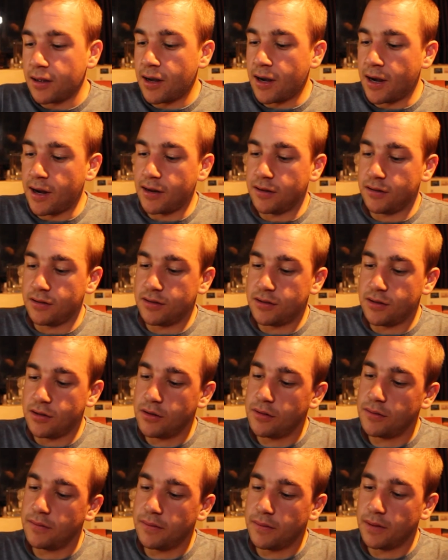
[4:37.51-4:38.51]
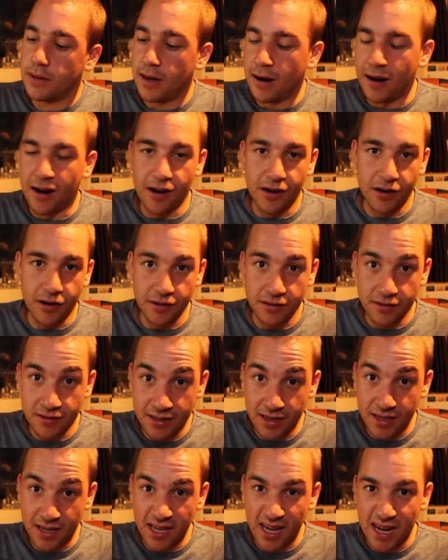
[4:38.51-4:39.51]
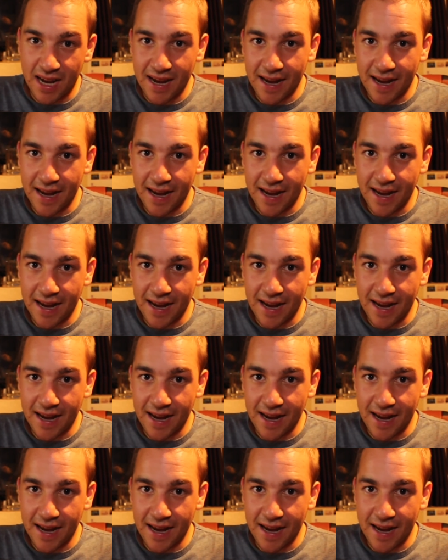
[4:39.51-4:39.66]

and RDM.